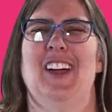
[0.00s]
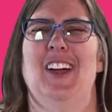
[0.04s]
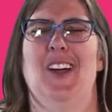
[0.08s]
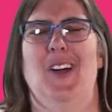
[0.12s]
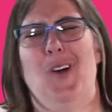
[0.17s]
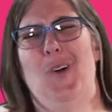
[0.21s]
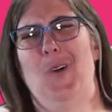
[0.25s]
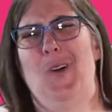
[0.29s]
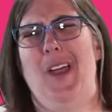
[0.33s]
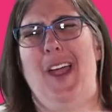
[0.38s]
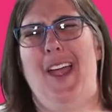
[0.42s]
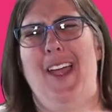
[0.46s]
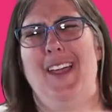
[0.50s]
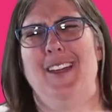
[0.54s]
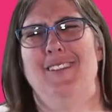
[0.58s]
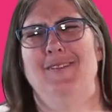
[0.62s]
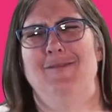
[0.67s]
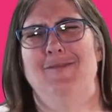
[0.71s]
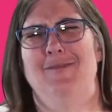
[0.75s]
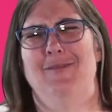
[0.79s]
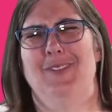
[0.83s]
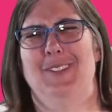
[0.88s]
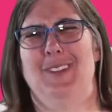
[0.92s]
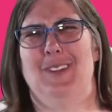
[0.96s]
Okay,
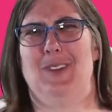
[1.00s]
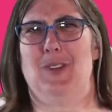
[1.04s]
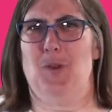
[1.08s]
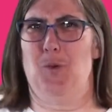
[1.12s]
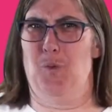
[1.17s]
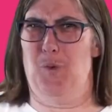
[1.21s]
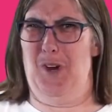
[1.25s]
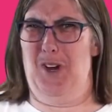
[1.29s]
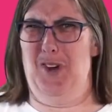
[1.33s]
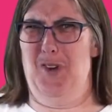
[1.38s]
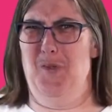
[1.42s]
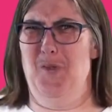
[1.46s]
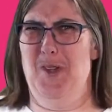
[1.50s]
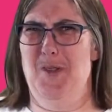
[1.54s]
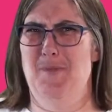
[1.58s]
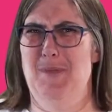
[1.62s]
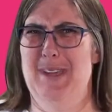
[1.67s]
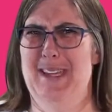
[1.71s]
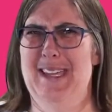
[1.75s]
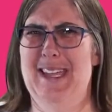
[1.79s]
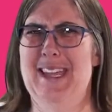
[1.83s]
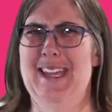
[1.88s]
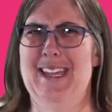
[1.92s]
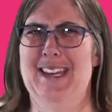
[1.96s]
so where do we
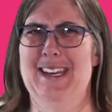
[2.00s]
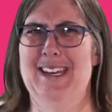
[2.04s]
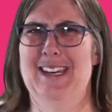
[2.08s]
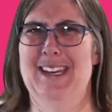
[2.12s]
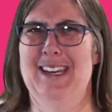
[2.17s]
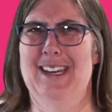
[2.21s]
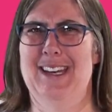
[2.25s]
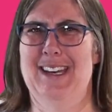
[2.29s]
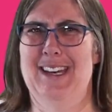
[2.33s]
begin?